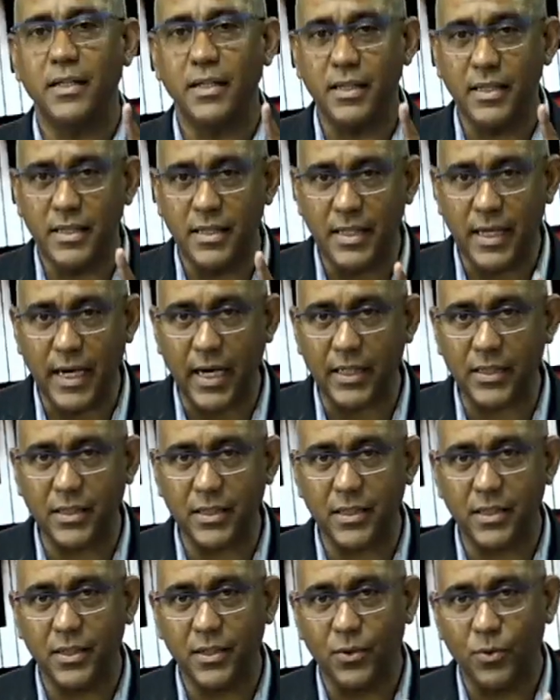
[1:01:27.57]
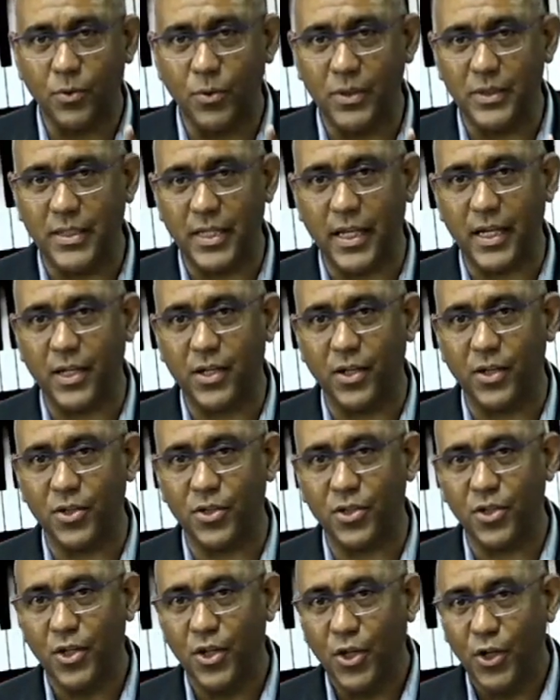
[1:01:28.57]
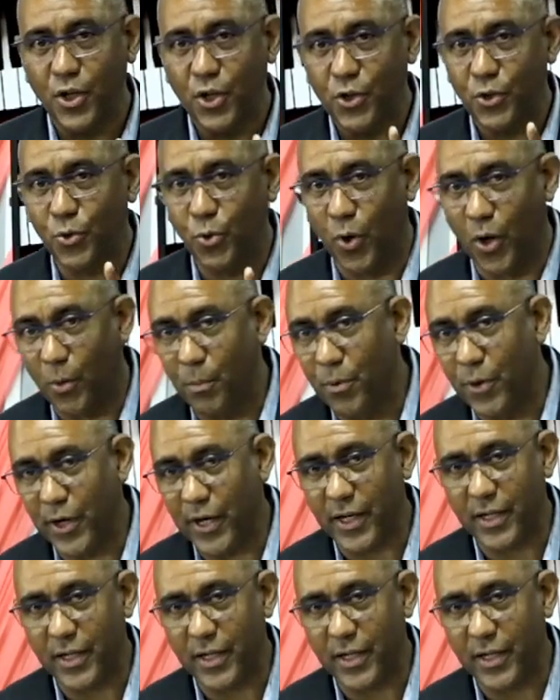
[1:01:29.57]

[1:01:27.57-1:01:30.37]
that will take us to our break.